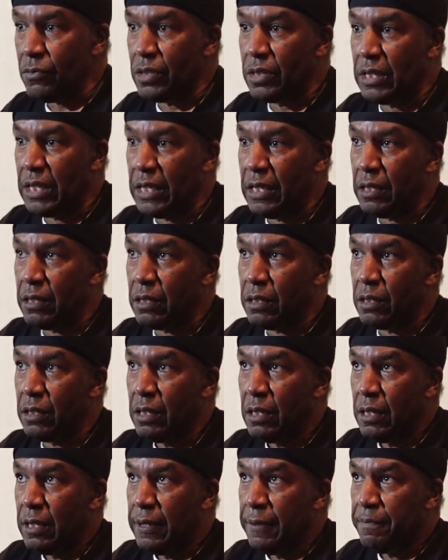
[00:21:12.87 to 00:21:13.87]
Then
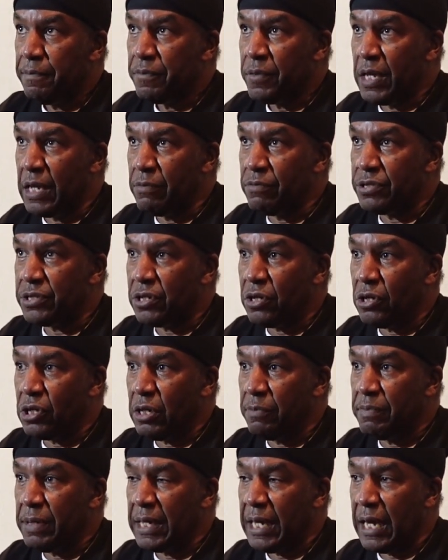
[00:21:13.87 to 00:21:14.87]
it was gonna
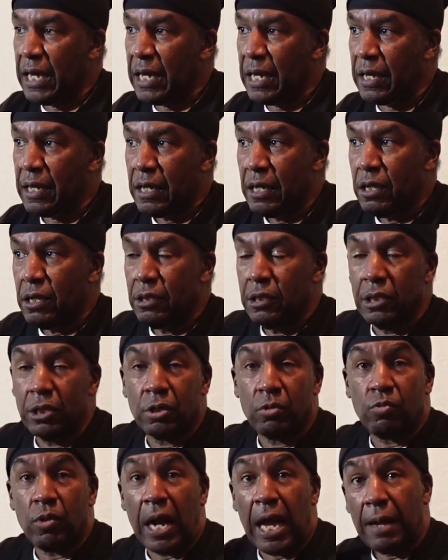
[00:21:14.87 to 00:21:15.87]
be high.
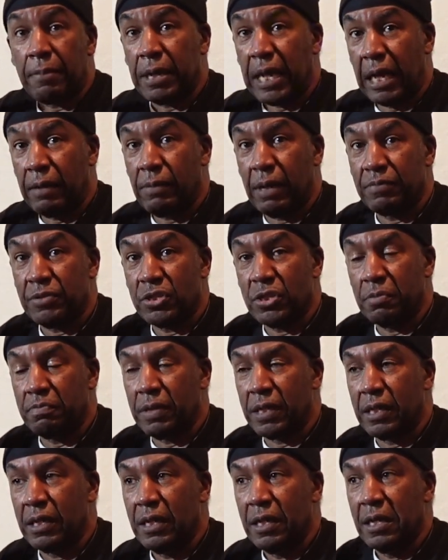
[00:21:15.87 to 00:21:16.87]
Little Rob came up to me,
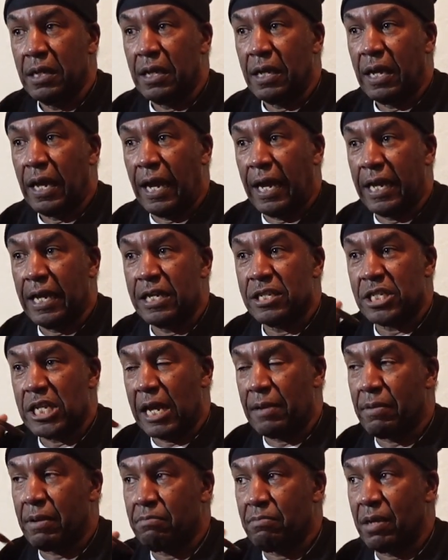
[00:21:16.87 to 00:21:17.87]
and he's
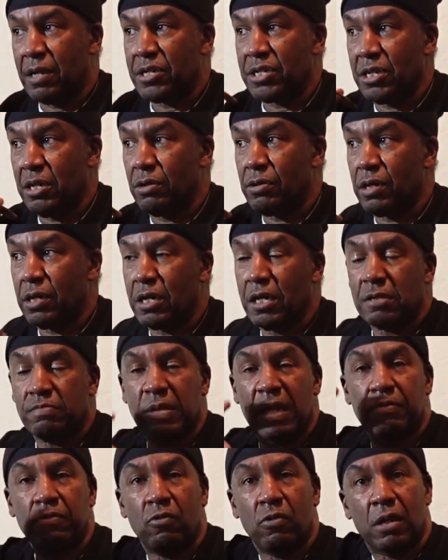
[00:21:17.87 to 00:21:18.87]
tapping my shoulder because
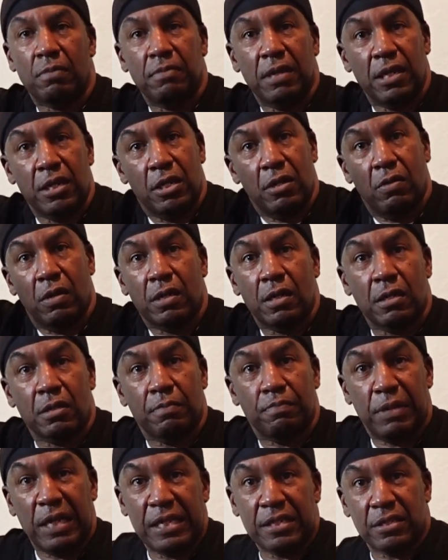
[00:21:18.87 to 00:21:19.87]
people wanted me to do it in other
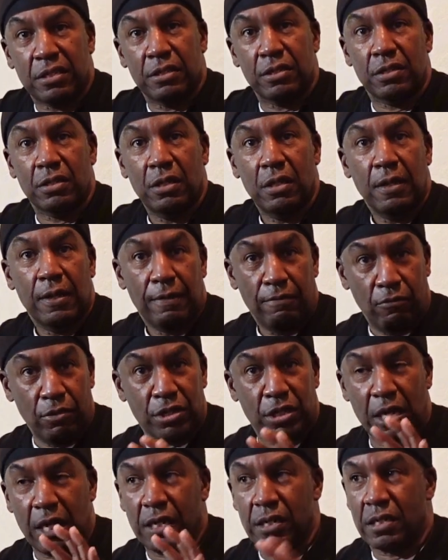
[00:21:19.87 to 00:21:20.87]
places, which
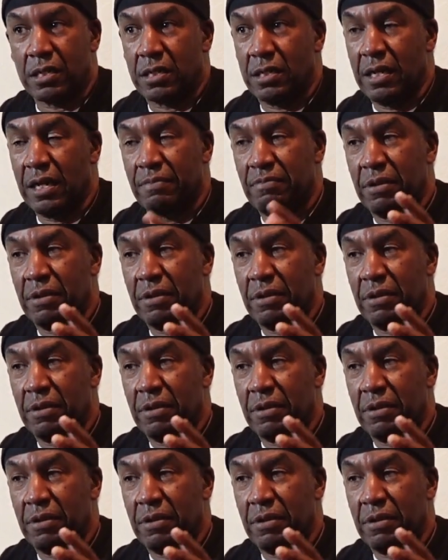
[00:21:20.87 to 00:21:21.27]
I understood.